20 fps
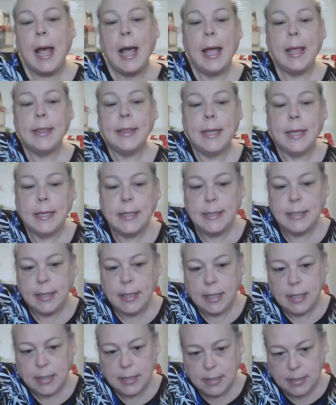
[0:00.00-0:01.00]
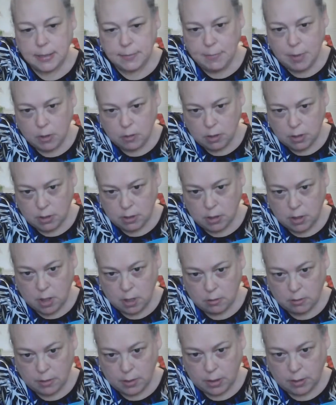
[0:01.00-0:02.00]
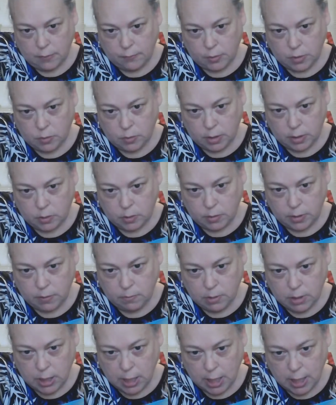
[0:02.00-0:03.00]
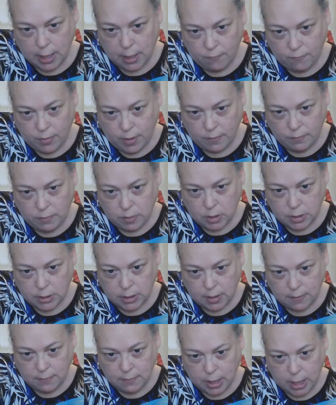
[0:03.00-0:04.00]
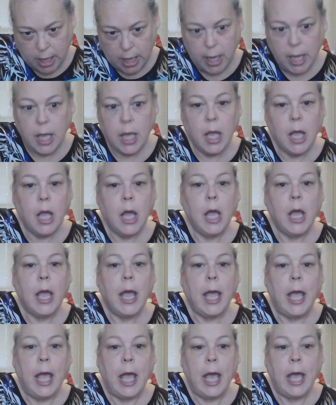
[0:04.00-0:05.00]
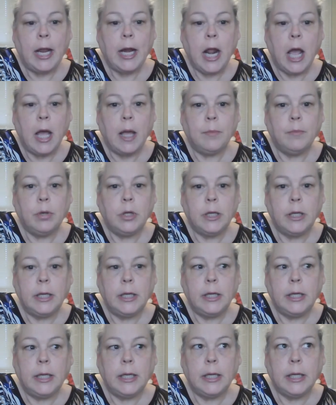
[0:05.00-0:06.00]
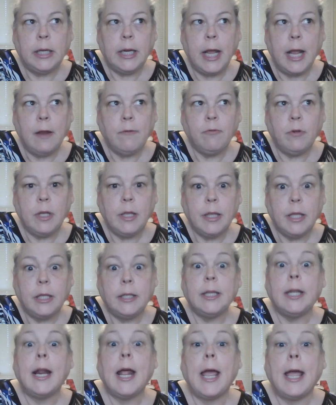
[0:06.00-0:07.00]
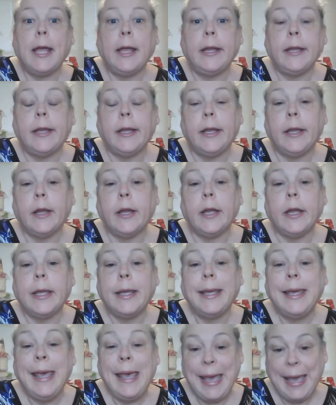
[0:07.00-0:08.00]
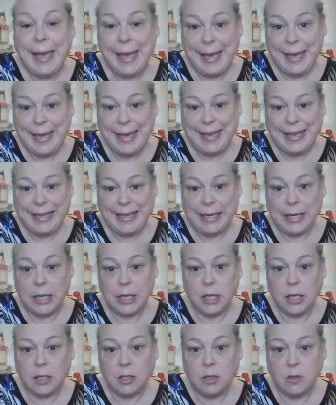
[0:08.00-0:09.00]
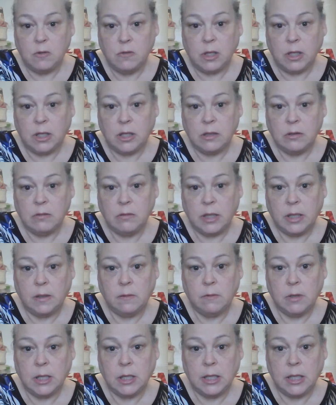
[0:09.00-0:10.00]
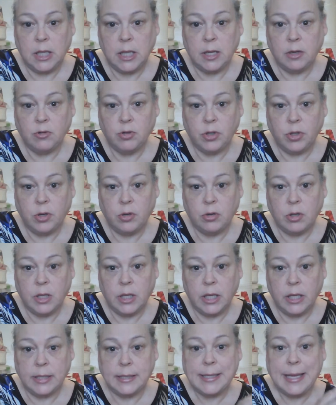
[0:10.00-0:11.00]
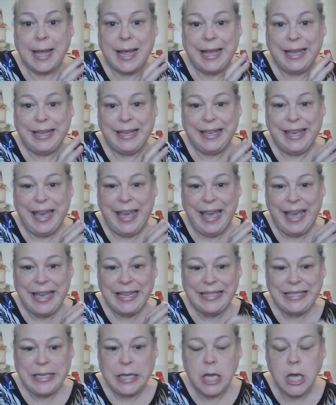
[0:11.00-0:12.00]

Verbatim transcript: this is Moda's Color of the Year for 2021. I got five yards of it, and I'm putting it in everything that I can in 2021. There's certain things I can't,